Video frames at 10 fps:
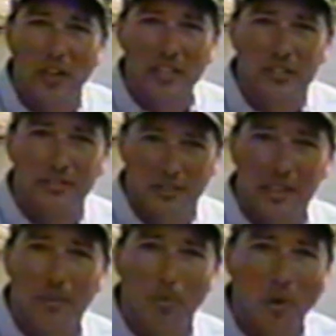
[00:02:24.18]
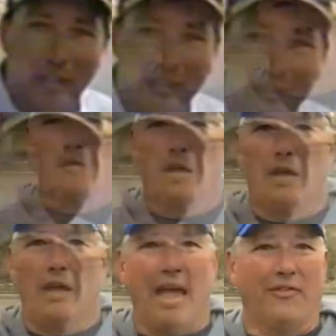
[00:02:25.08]
fish get the point.
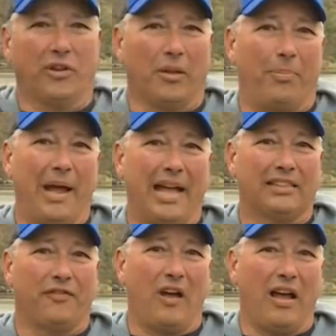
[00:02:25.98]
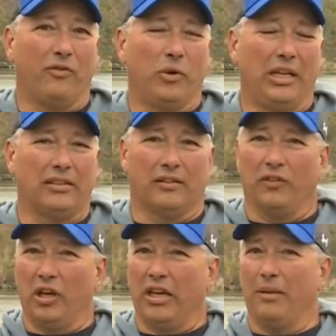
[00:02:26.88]
After the past five weeks of
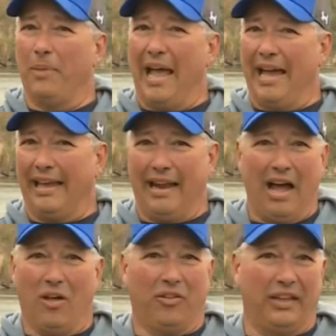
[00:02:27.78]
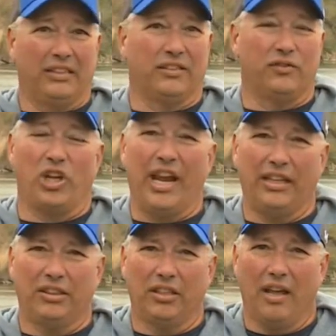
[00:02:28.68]
looking back at how things have
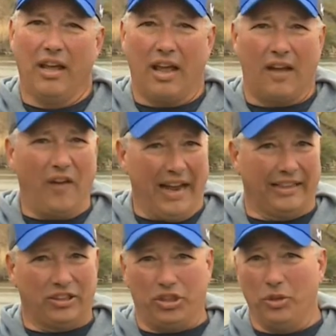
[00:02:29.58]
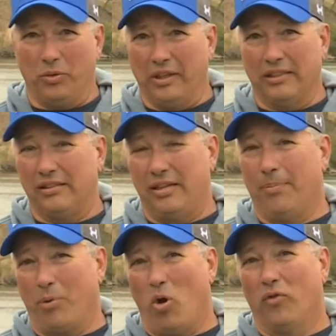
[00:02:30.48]
changed, if I had to shoot this
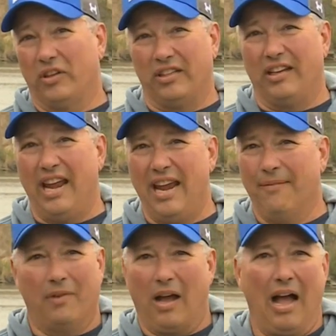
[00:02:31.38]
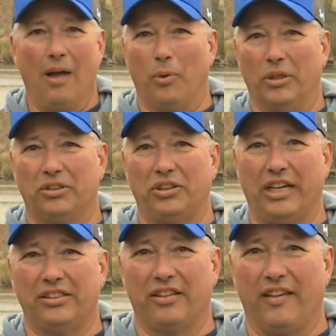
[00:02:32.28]
tip over today, I wouldn't
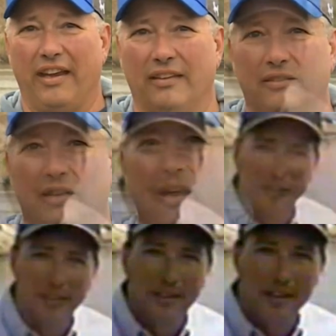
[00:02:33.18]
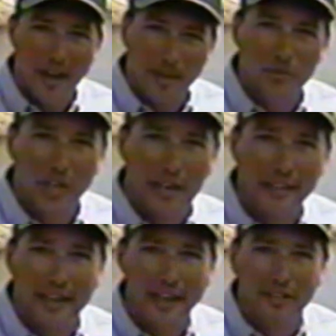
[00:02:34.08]
change a thing. I'm
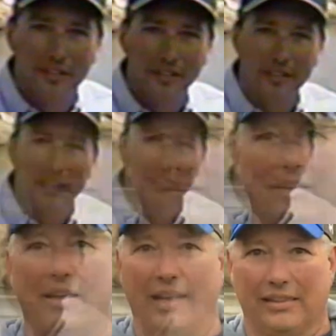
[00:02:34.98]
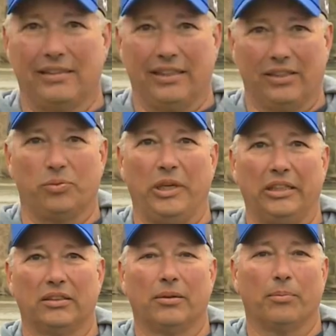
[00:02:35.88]
Johnnie Candle. And that's this
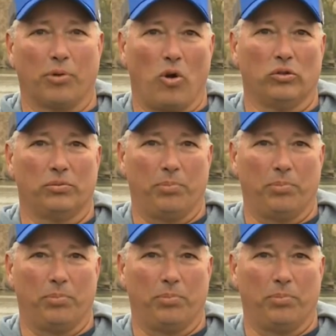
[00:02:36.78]
week's Pro's